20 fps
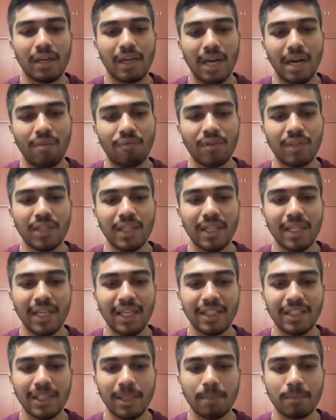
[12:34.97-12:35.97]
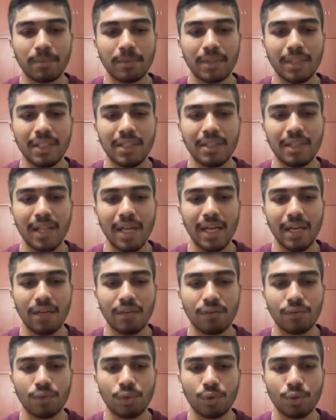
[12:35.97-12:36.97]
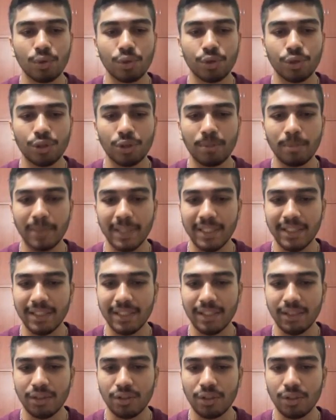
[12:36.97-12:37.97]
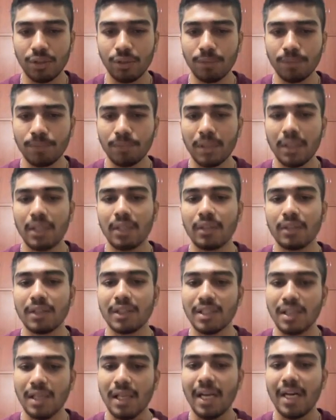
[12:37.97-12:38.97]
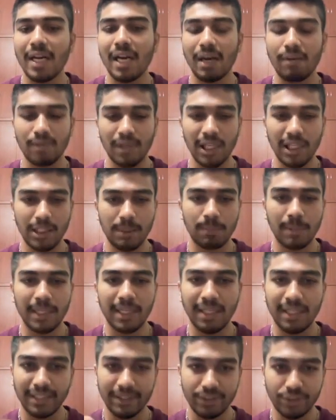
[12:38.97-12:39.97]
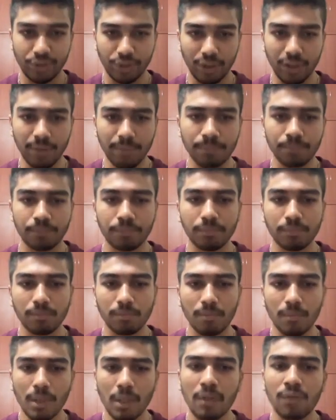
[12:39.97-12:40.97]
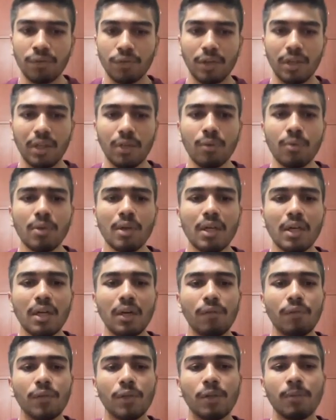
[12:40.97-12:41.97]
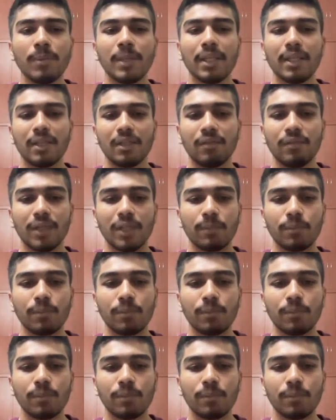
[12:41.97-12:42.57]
everything except this line of code should make sense to you. This line I will explain later on. For now, we are